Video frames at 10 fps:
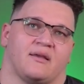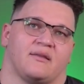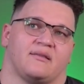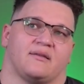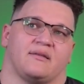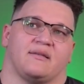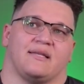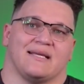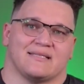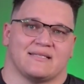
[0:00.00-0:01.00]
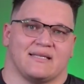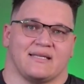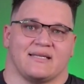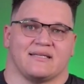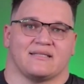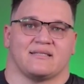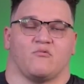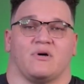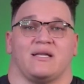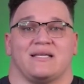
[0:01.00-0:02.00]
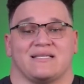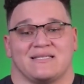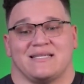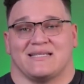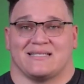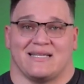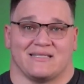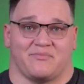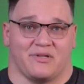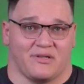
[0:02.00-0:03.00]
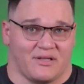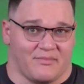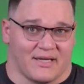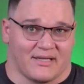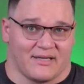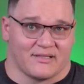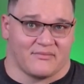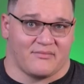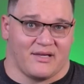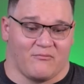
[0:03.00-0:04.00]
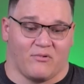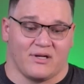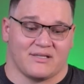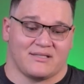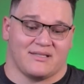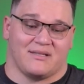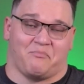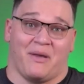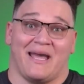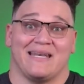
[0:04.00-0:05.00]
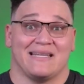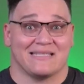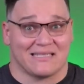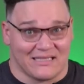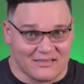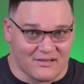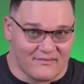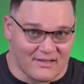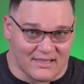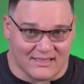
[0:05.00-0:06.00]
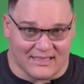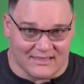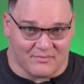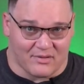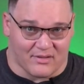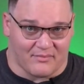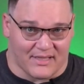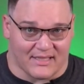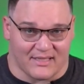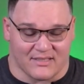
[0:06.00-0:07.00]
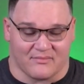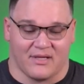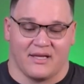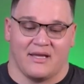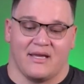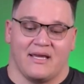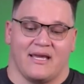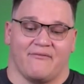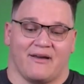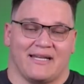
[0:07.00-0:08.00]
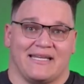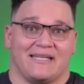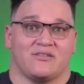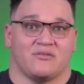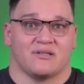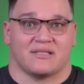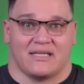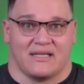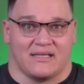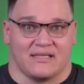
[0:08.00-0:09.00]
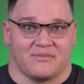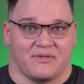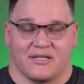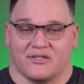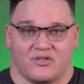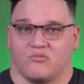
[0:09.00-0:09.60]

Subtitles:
The next thing is, what is the extensibility mechanism, and what is the dependencies of the extensibility mechanism? If I need to extend this, because